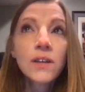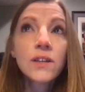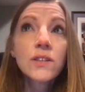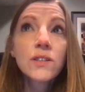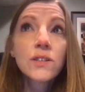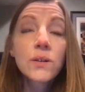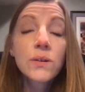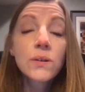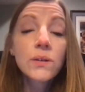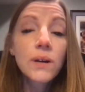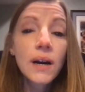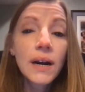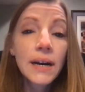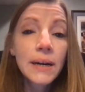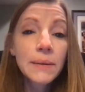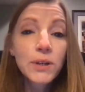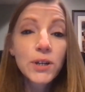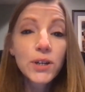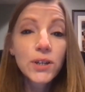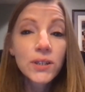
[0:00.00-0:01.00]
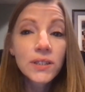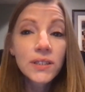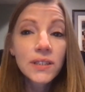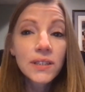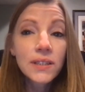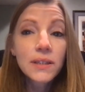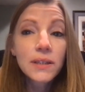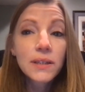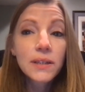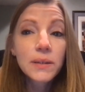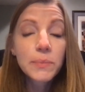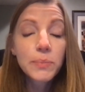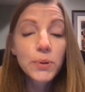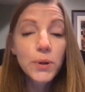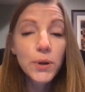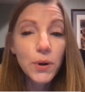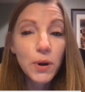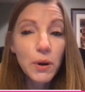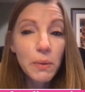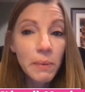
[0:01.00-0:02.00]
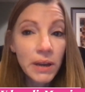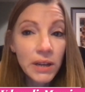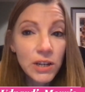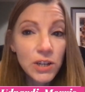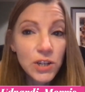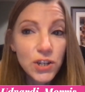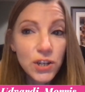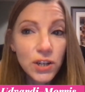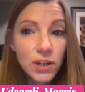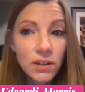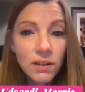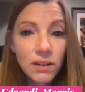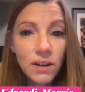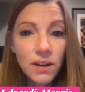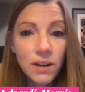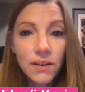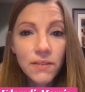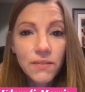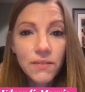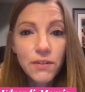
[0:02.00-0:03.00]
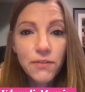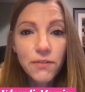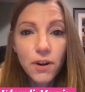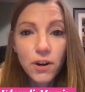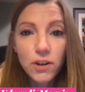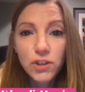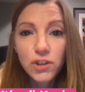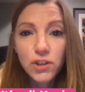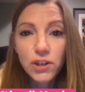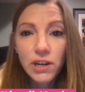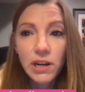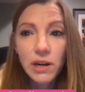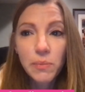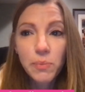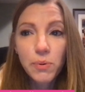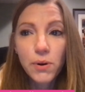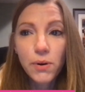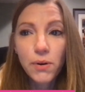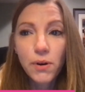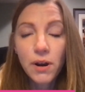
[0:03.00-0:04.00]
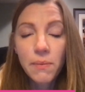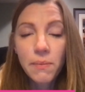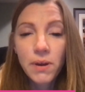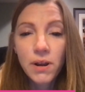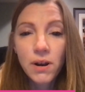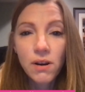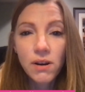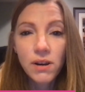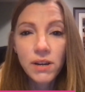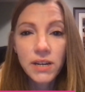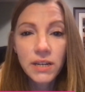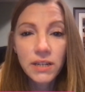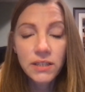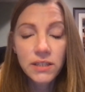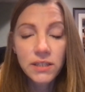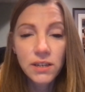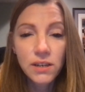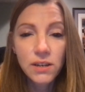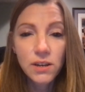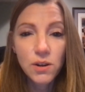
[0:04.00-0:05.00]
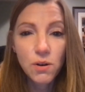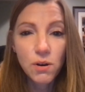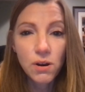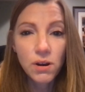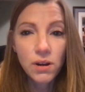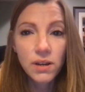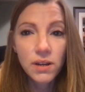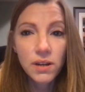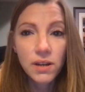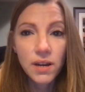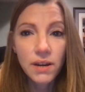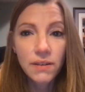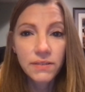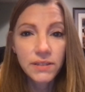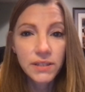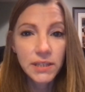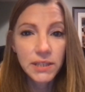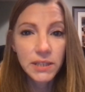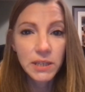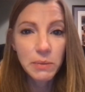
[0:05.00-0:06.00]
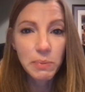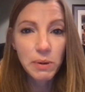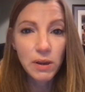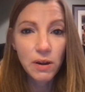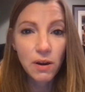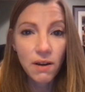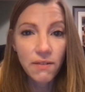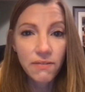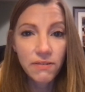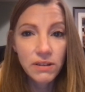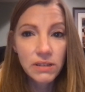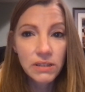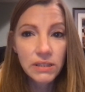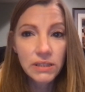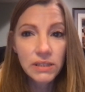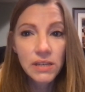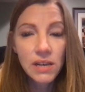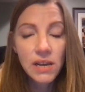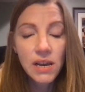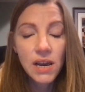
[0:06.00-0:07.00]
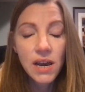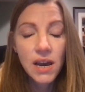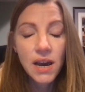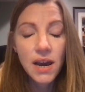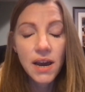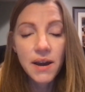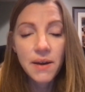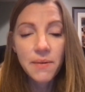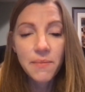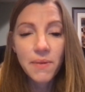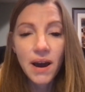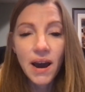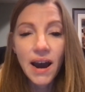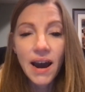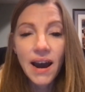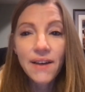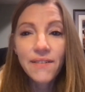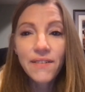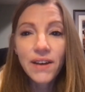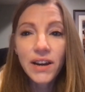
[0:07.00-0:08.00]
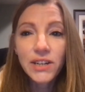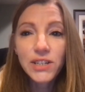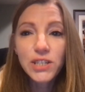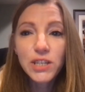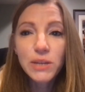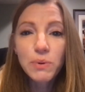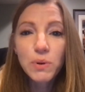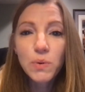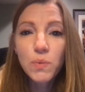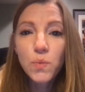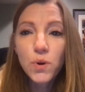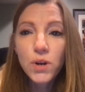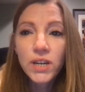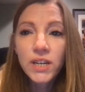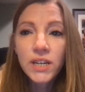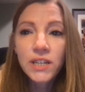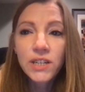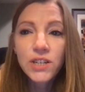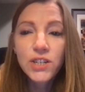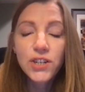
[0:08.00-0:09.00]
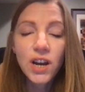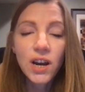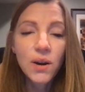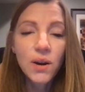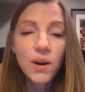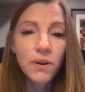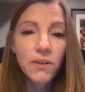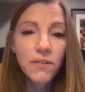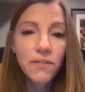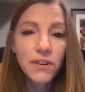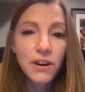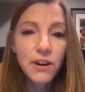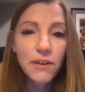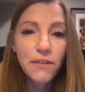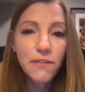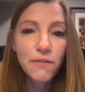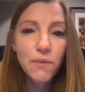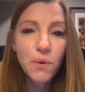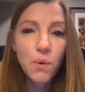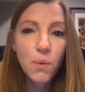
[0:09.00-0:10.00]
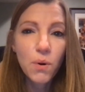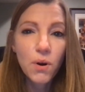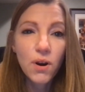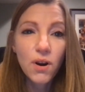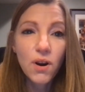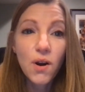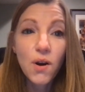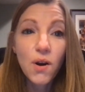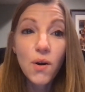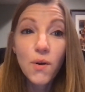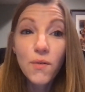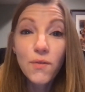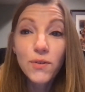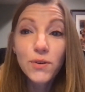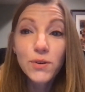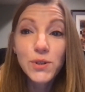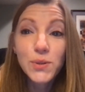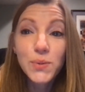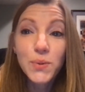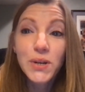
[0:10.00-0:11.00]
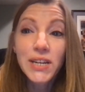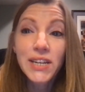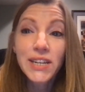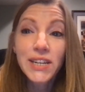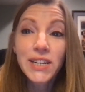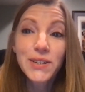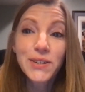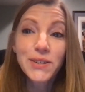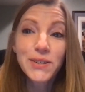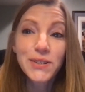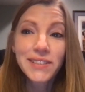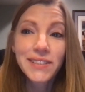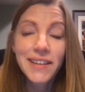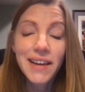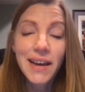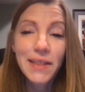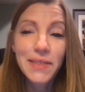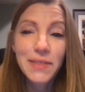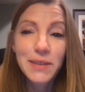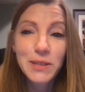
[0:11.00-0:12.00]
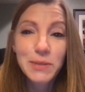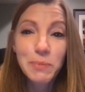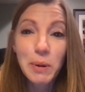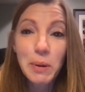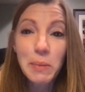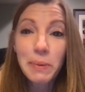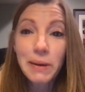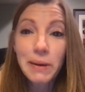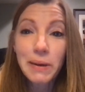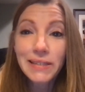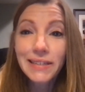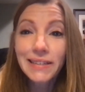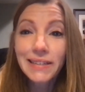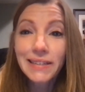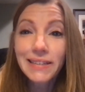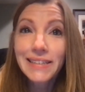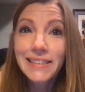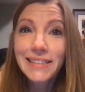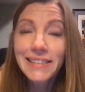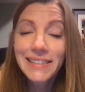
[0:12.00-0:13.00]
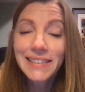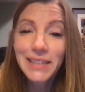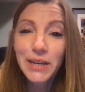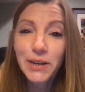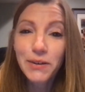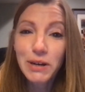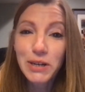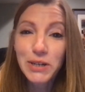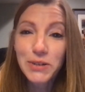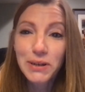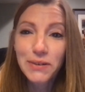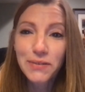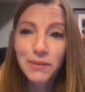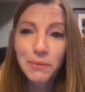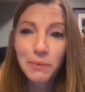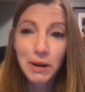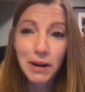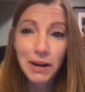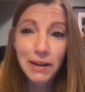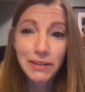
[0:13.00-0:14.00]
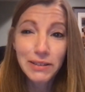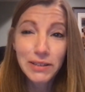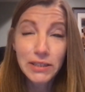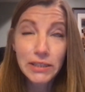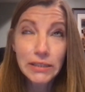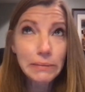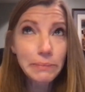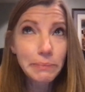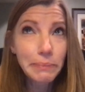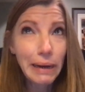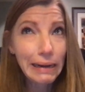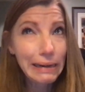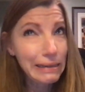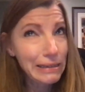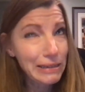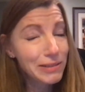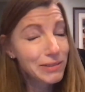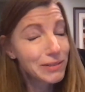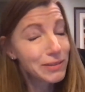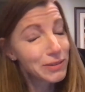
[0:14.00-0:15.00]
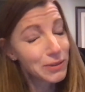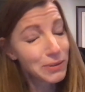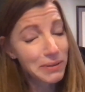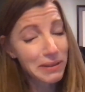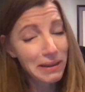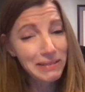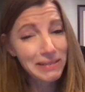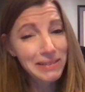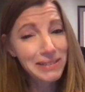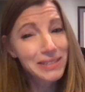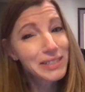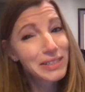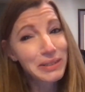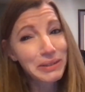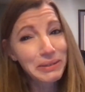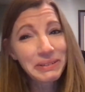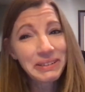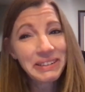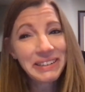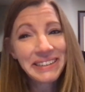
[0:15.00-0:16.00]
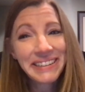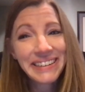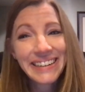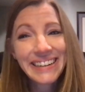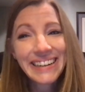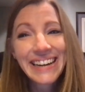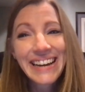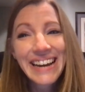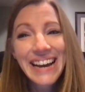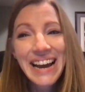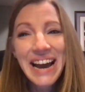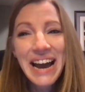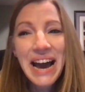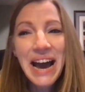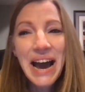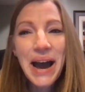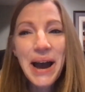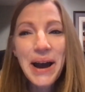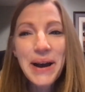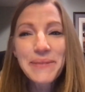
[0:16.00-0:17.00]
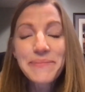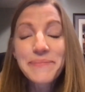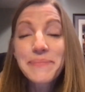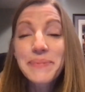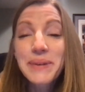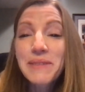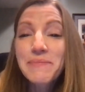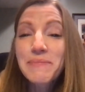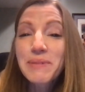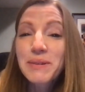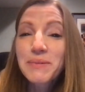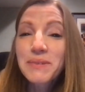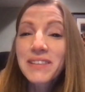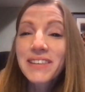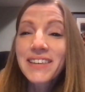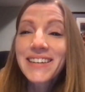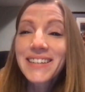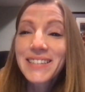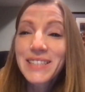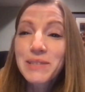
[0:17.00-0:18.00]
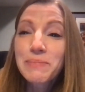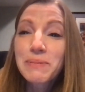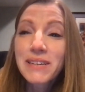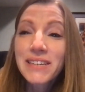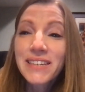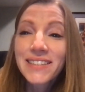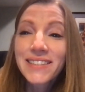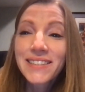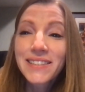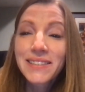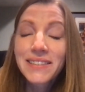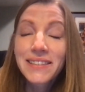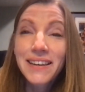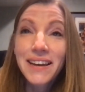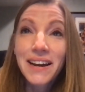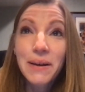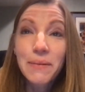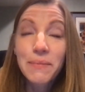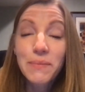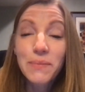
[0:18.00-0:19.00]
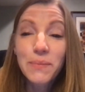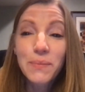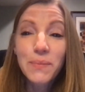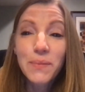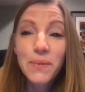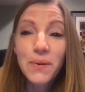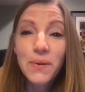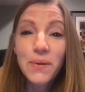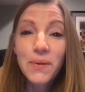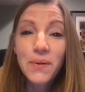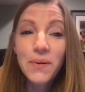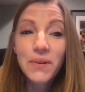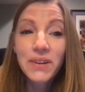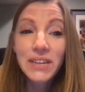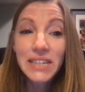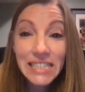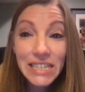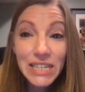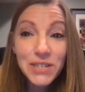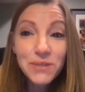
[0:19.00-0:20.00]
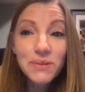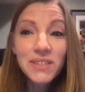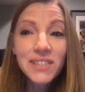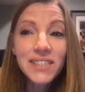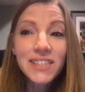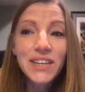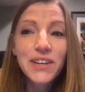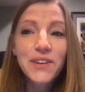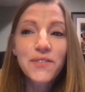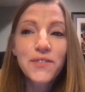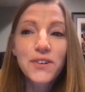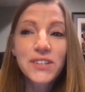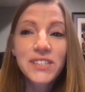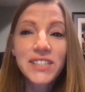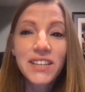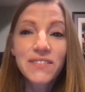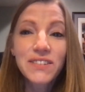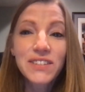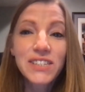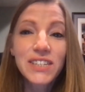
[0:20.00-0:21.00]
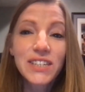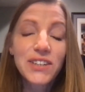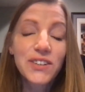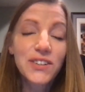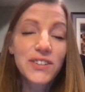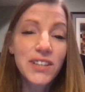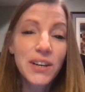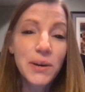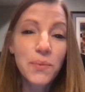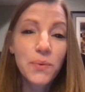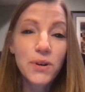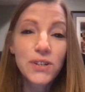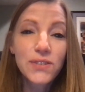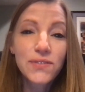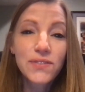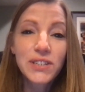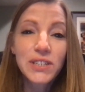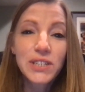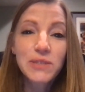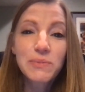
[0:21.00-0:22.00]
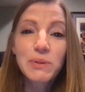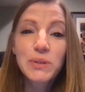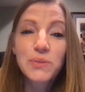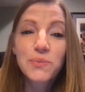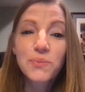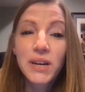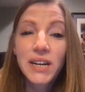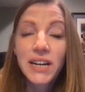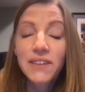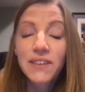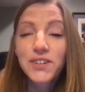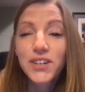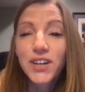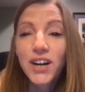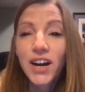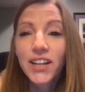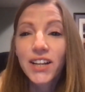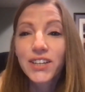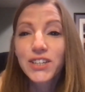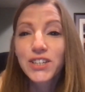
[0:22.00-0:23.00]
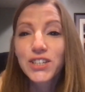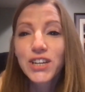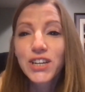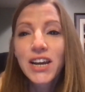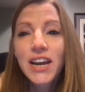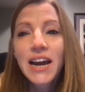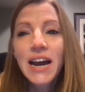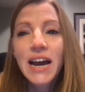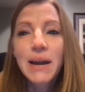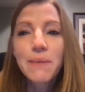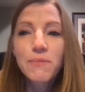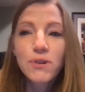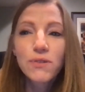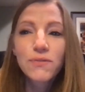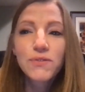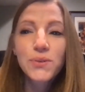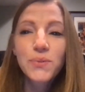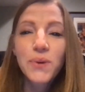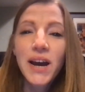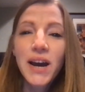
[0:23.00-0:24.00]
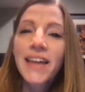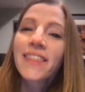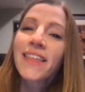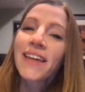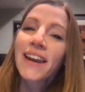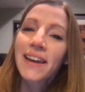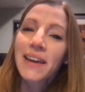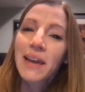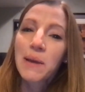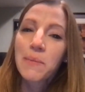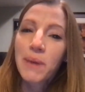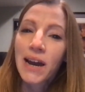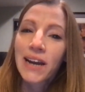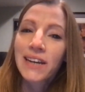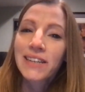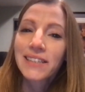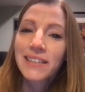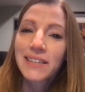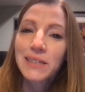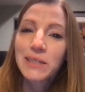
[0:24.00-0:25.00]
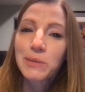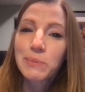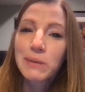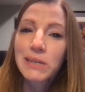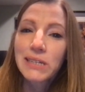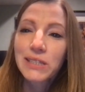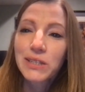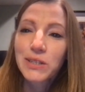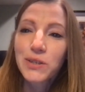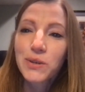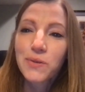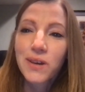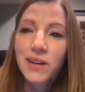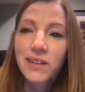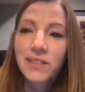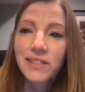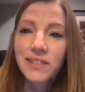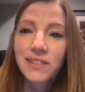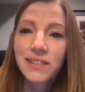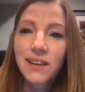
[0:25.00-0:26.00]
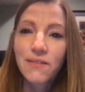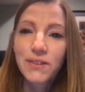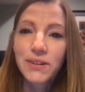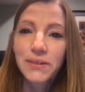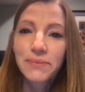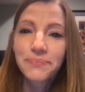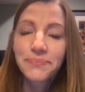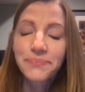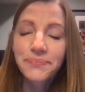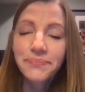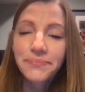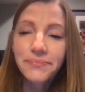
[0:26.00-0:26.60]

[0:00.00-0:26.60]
So I'm currently the program manager of the foster care program in our Kingston, New York FCCP office. I've actually been working in child welfare for over 20 years at this point, basically since I graduated from college back in 2002. But I've been with KidsPeace continuously for 17 years. I worked for KidsPeace right after college. I moved away and then I came back to KidsPeace in 2007.